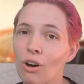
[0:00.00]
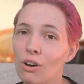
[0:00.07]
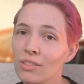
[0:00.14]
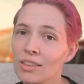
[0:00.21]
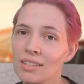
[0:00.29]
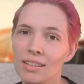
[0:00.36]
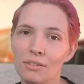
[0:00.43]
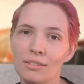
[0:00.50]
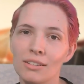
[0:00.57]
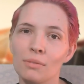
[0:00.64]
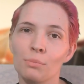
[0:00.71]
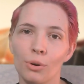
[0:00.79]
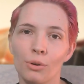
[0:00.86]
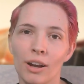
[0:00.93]
all the skills
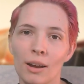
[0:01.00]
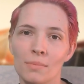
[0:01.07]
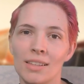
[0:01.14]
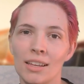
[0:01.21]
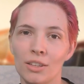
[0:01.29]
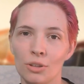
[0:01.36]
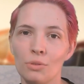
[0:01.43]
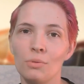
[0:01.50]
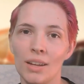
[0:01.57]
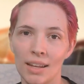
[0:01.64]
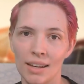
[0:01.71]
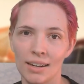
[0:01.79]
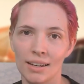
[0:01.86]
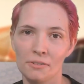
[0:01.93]
and programs that you
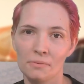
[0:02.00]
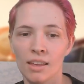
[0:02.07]
need.